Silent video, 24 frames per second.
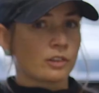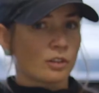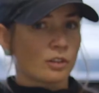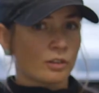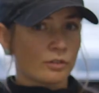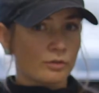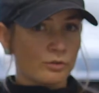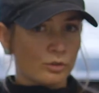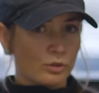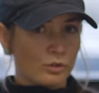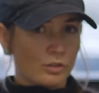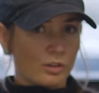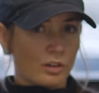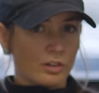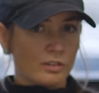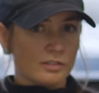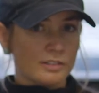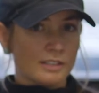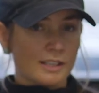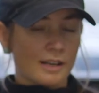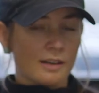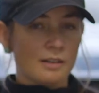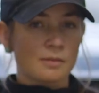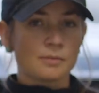with your full call
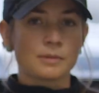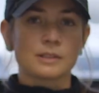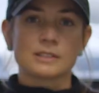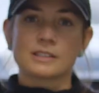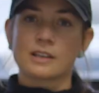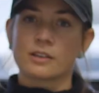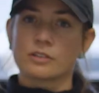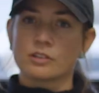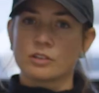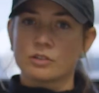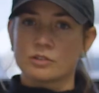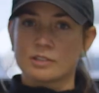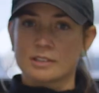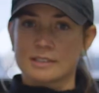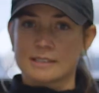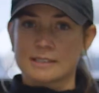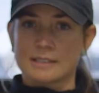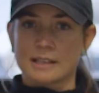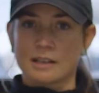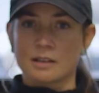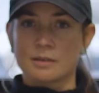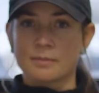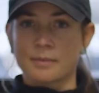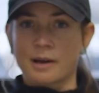sign but tell you to
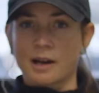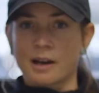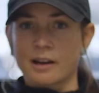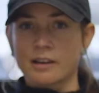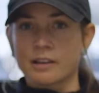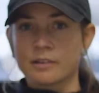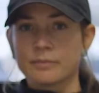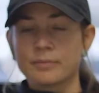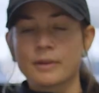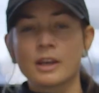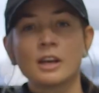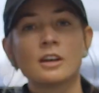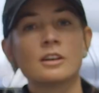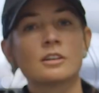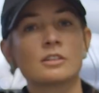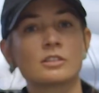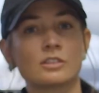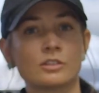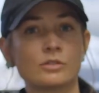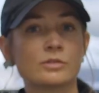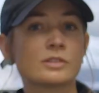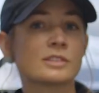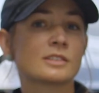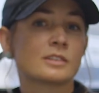stand by.
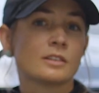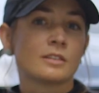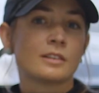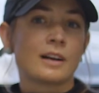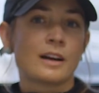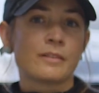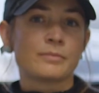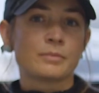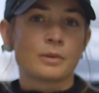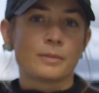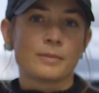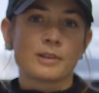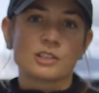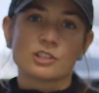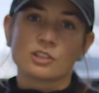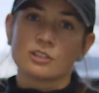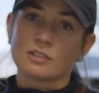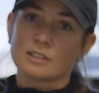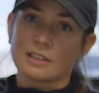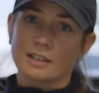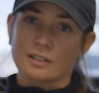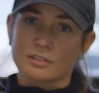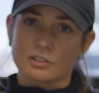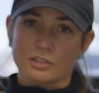You still have permission to